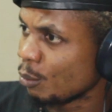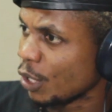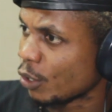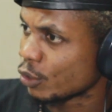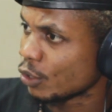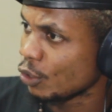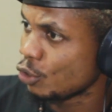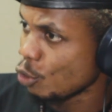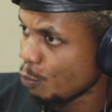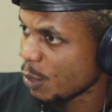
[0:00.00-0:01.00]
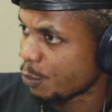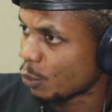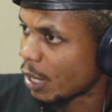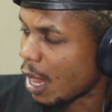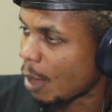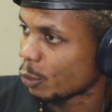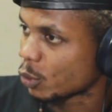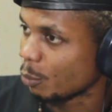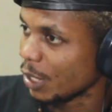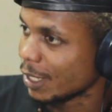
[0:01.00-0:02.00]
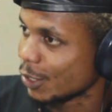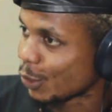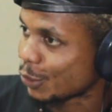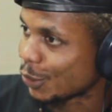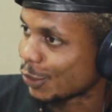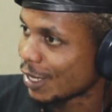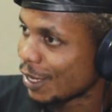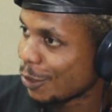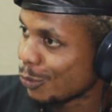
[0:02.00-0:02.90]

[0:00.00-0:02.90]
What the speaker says: because you people that happen to be the doctors